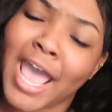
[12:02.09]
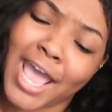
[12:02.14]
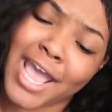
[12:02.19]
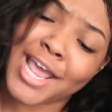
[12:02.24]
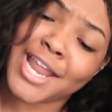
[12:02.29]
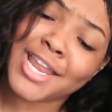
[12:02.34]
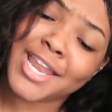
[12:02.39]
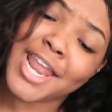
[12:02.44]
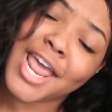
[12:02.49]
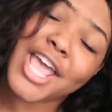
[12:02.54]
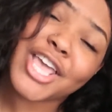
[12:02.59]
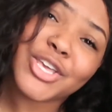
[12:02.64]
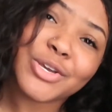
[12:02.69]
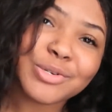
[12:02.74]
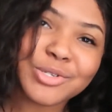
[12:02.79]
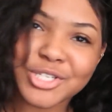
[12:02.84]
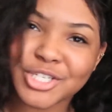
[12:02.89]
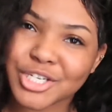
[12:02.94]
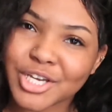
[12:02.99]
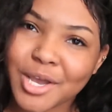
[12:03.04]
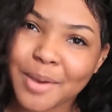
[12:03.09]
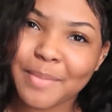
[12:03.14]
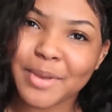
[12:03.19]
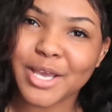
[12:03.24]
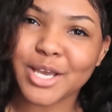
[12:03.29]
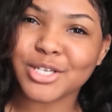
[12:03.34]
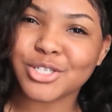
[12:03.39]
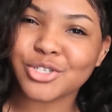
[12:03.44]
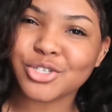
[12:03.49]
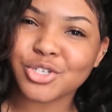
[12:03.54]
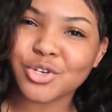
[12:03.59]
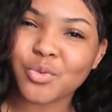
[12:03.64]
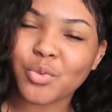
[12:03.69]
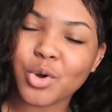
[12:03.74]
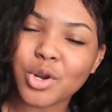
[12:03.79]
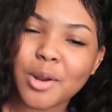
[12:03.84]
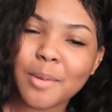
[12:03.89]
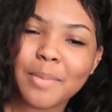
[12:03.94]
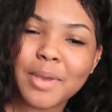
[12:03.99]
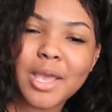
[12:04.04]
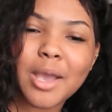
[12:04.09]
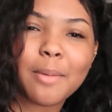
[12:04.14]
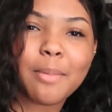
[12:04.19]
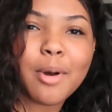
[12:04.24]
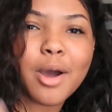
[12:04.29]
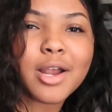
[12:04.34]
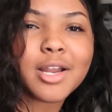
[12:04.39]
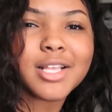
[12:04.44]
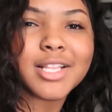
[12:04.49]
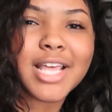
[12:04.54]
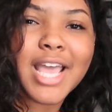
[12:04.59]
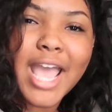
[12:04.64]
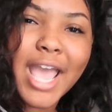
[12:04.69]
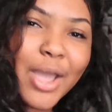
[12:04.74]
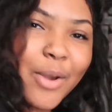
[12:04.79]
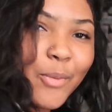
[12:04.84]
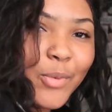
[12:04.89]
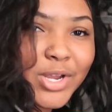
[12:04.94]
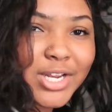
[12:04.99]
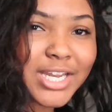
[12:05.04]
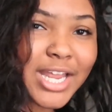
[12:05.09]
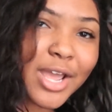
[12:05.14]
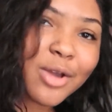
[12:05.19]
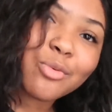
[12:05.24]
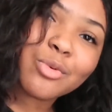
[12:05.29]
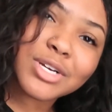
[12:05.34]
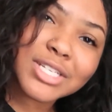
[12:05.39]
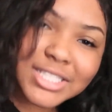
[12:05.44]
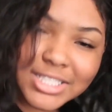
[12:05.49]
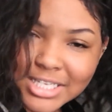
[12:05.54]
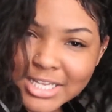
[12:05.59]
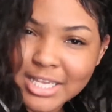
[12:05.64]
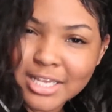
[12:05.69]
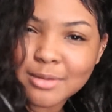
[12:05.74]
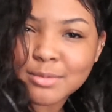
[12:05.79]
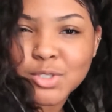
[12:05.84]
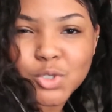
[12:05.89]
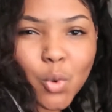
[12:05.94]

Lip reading: And you should, because you should want to be a part of the A1 Day 1 team,